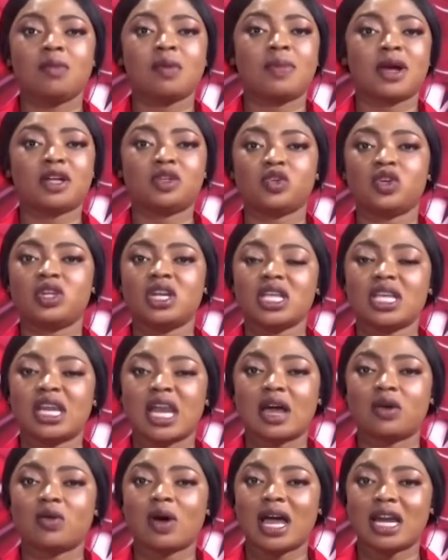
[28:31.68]
Me patcho ni
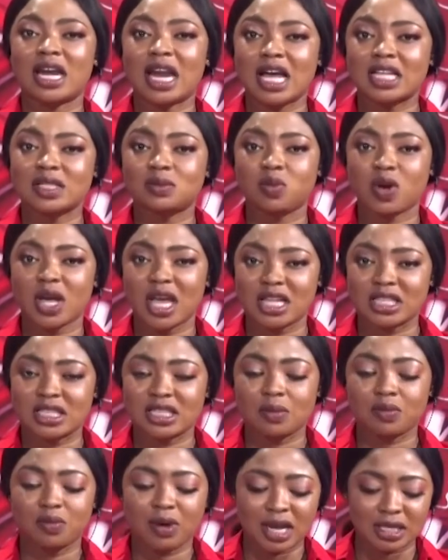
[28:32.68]
nina no Anas Boy
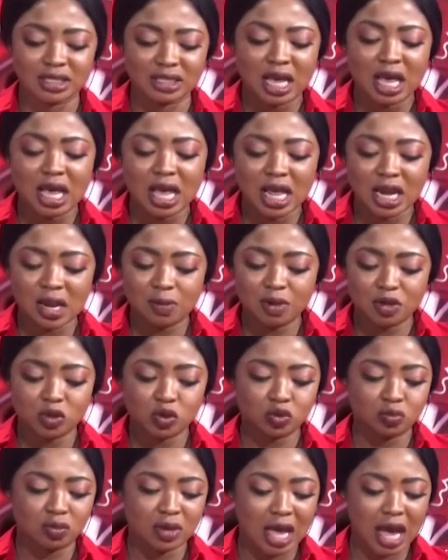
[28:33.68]
Enterprise. Any
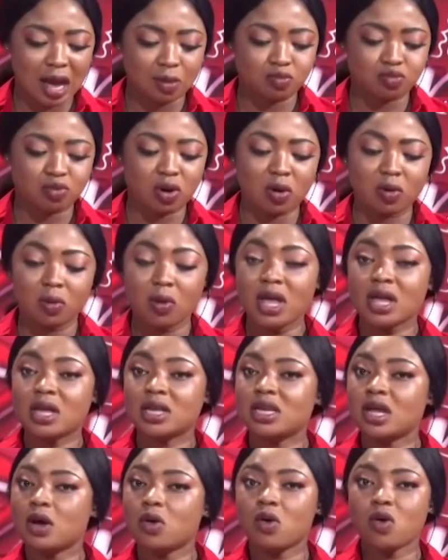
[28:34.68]
bit to me abo.
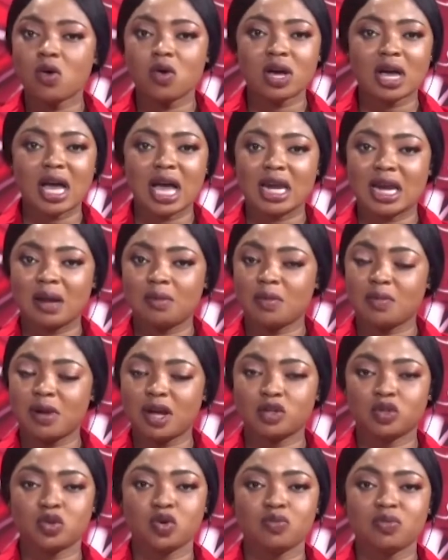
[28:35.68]
The whole Ghana me
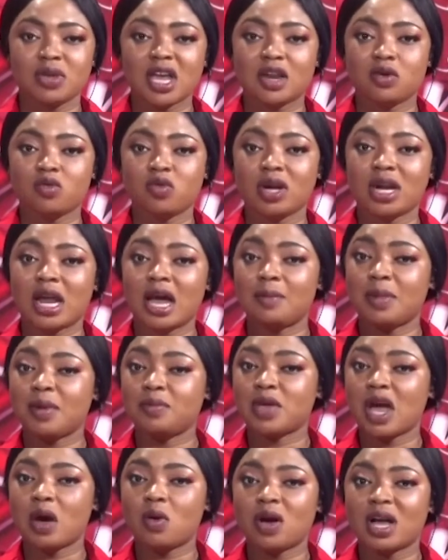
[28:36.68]
patcho be and one
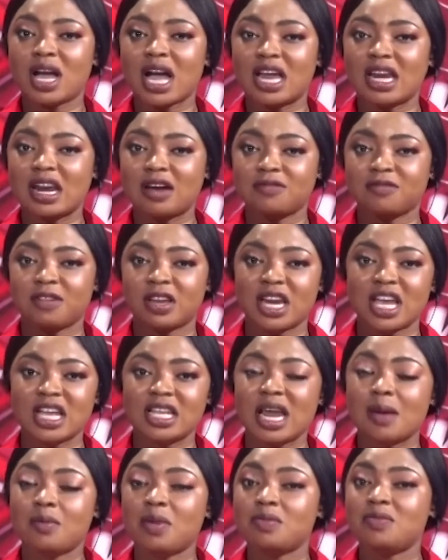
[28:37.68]
baby our Ghana
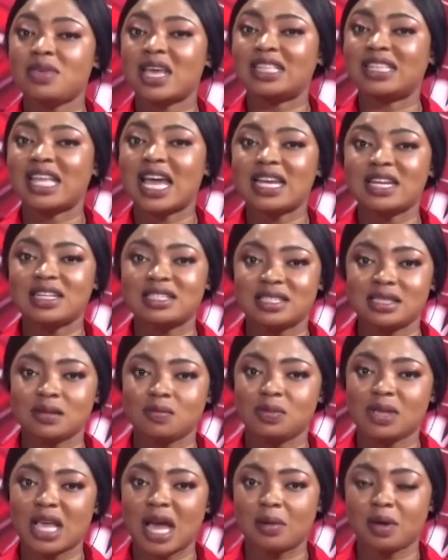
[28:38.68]
fenin na baby a dining
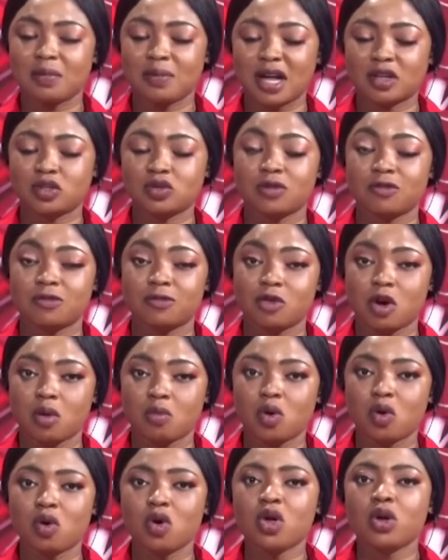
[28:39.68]
sibia me patcho from